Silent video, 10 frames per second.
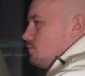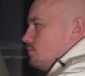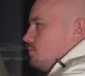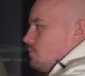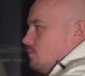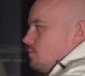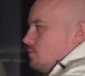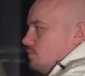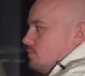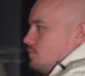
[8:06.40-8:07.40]

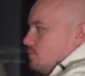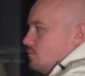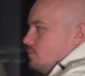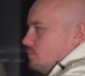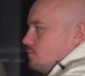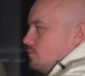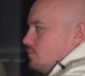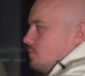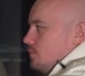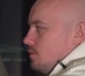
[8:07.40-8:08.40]

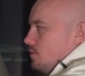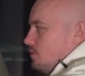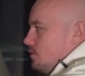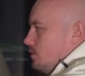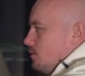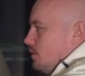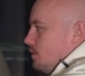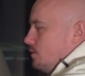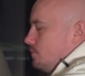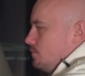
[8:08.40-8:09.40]

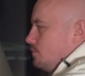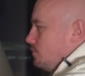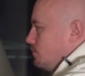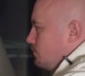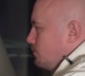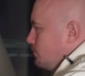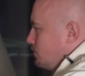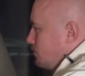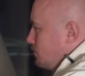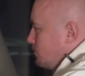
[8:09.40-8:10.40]

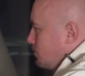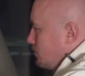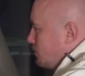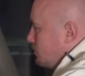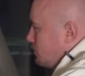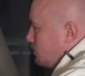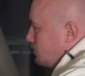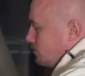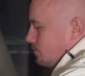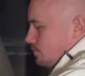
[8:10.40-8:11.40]

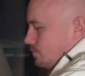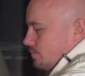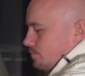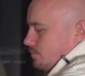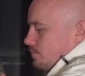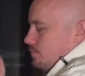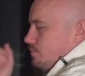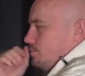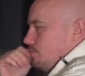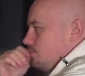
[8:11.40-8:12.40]

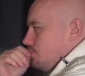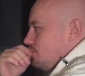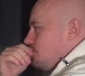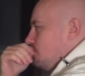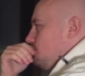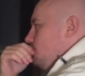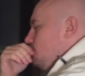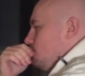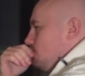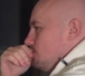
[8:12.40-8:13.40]

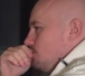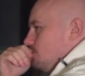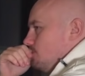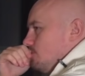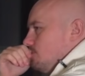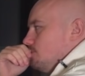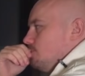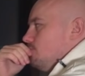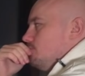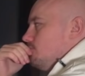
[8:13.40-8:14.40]
This person isn't speaking.